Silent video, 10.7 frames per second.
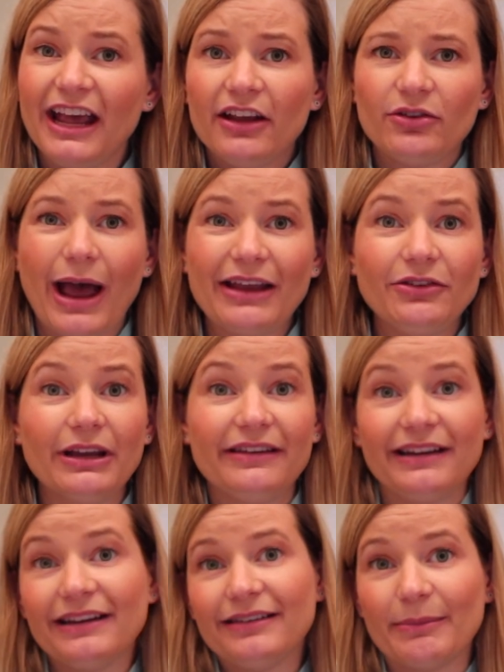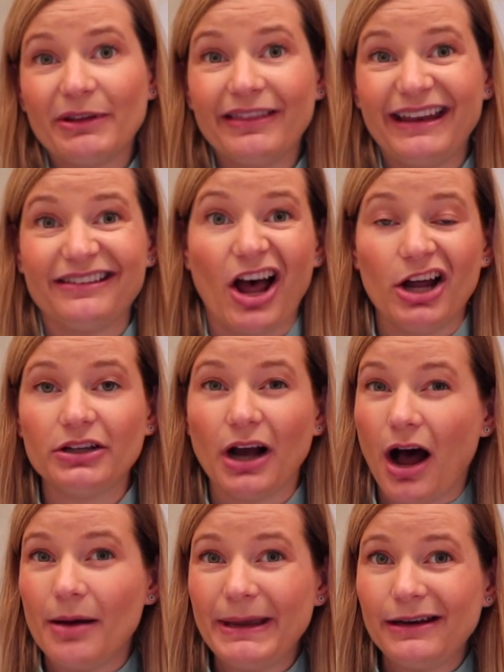So as you can see, it's something that's
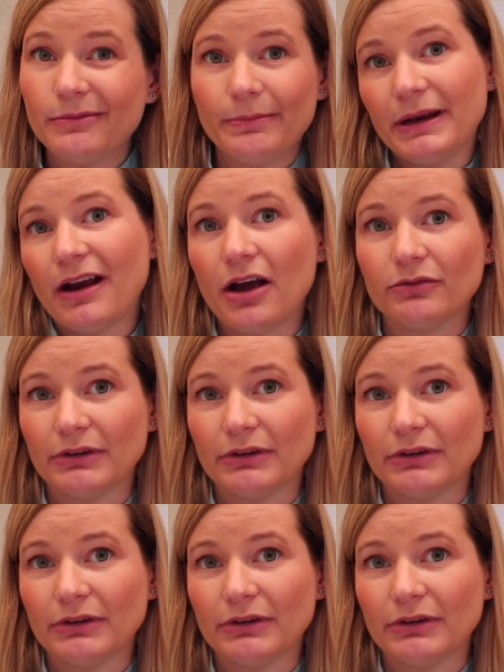uncommon, but not